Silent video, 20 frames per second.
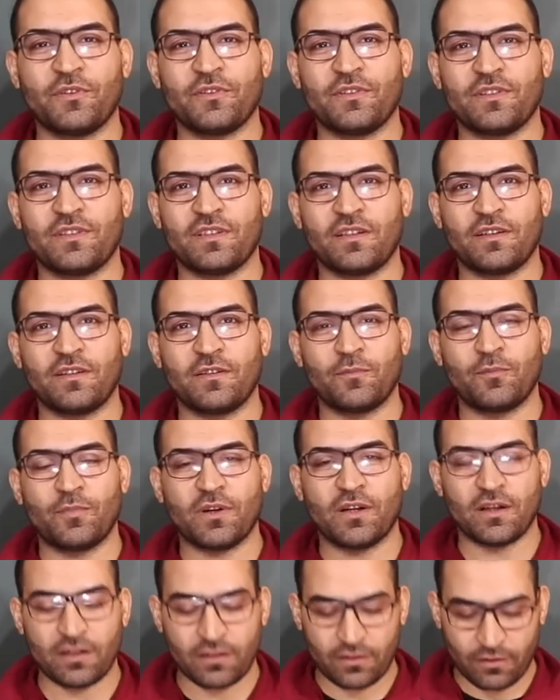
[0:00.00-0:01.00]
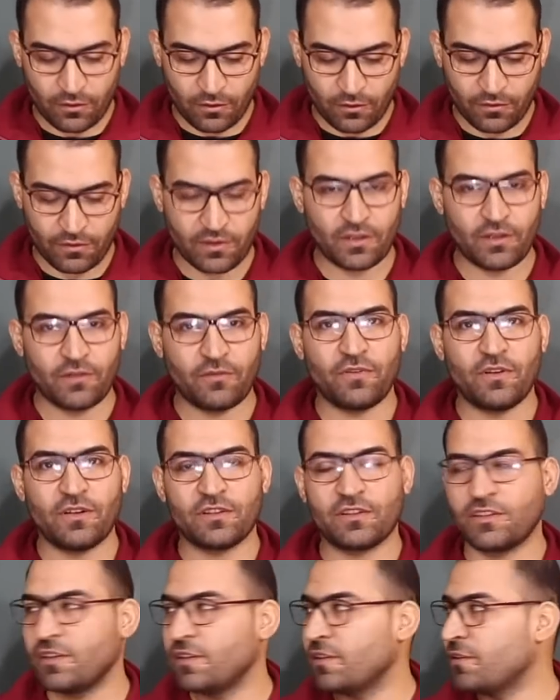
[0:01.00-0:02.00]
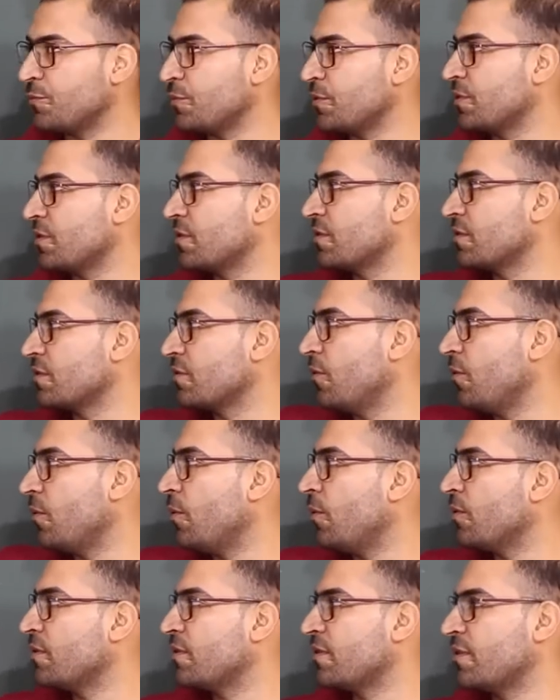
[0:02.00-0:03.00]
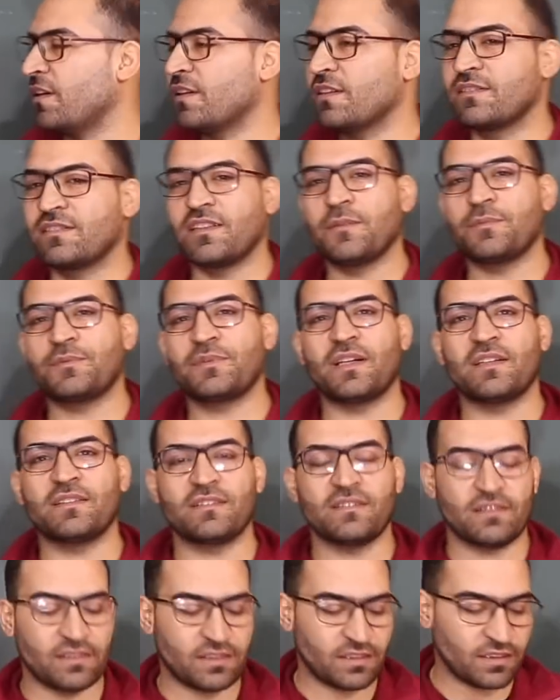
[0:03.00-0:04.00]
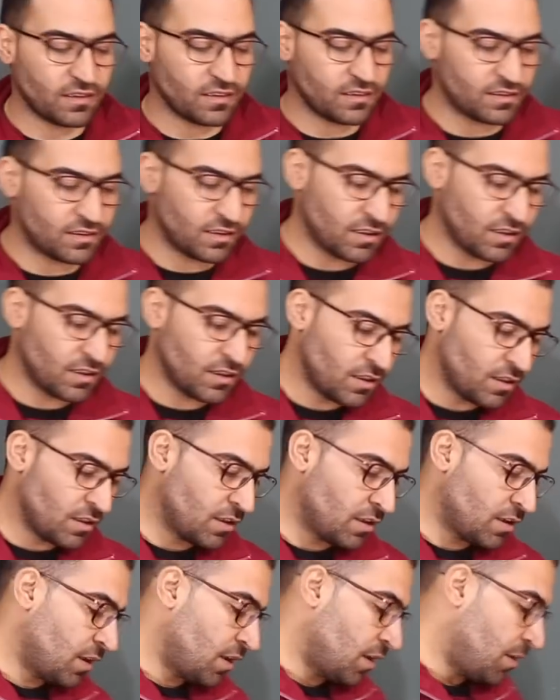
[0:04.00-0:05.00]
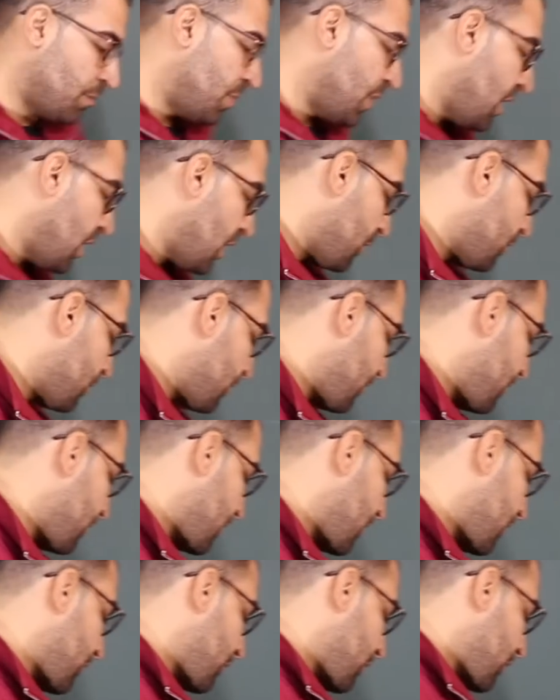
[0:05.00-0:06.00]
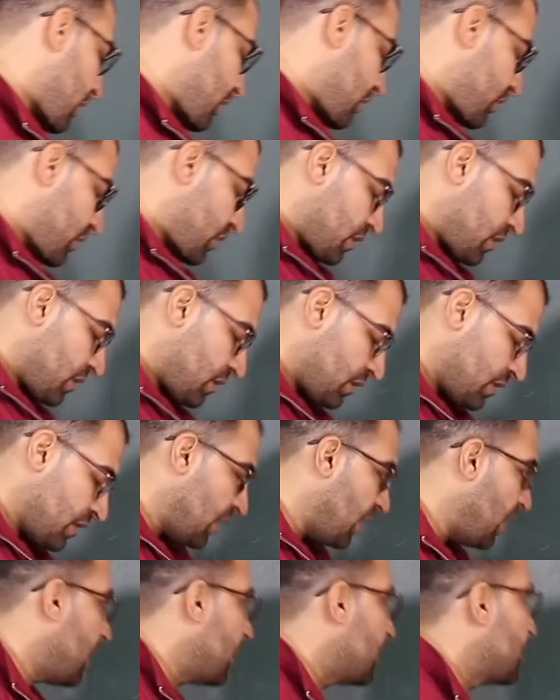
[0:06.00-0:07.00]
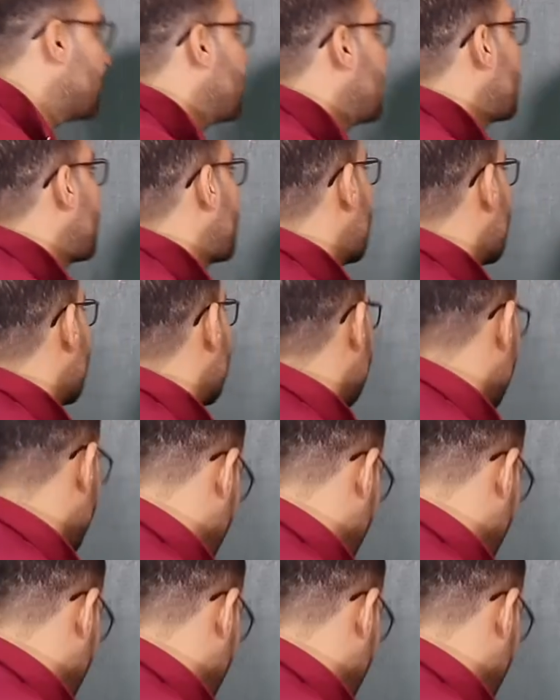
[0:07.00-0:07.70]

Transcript: the second part of the functions, which is called concepts and skills about the relations and functions.